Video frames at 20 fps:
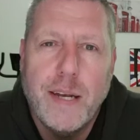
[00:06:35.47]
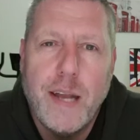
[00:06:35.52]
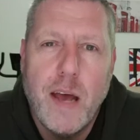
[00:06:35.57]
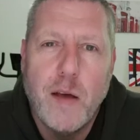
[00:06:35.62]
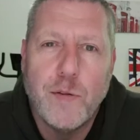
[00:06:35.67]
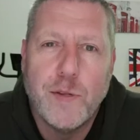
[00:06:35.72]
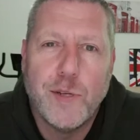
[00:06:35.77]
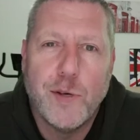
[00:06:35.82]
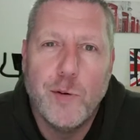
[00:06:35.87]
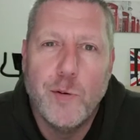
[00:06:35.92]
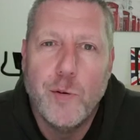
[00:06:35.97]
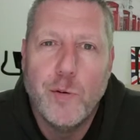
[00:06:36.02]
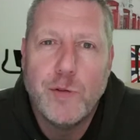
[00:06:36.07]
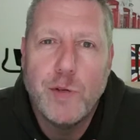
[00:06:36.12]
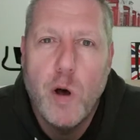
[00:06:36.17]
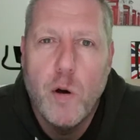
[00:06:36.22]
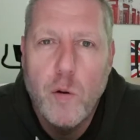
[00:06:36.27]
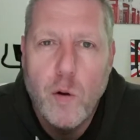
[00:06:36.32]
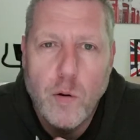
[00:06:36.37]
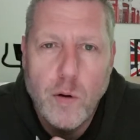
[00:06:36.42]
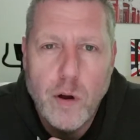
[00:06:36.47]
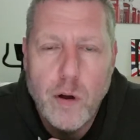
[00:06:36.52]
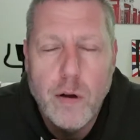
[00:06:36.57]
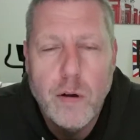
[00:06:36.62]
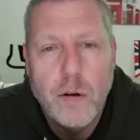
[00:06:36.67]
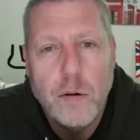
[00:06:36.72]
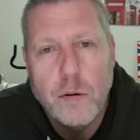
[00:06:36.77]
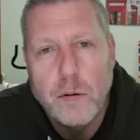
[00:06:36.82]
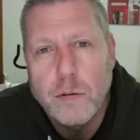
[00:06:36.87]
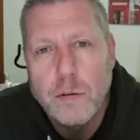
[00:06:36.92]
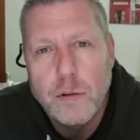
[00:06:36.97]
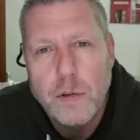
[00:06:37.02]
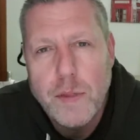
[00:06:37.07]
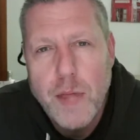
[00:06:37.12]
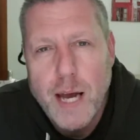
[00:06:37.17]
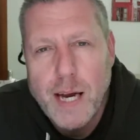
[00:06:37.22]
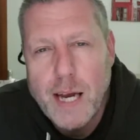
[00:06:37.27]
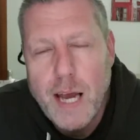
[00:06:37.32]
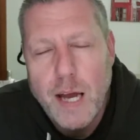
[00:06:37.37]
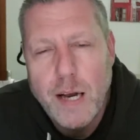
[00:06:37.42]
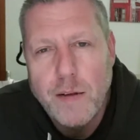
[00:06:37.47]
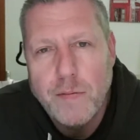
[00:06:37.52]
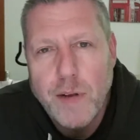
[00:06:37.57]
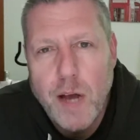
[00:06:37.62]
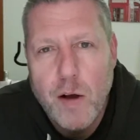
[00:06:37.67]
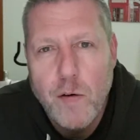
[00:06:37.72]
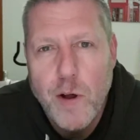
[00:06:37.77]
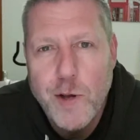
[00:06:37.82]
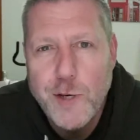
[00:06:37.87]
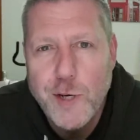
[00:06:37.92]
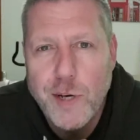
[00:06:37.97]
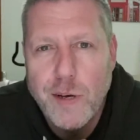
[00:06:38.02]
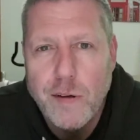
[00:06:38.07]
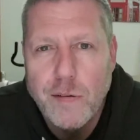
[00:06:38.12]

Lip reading: down to Tauranga or that kind of direction,